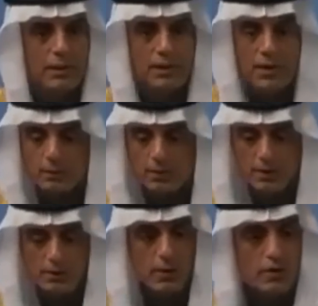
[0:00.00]
The
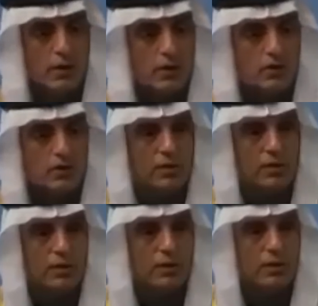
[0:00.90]
Islamic civilization
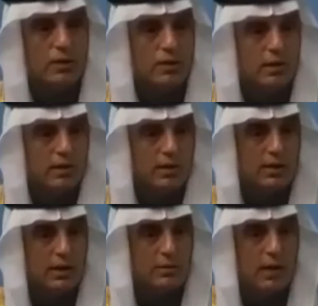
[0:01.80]
and
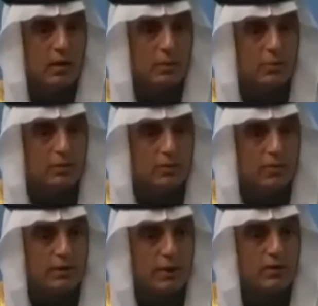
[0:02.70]
the Islamic Arab
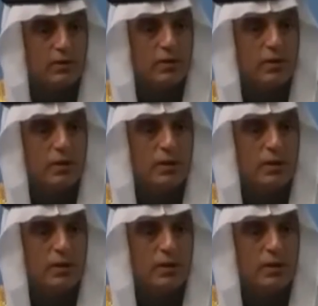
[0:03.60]
civilization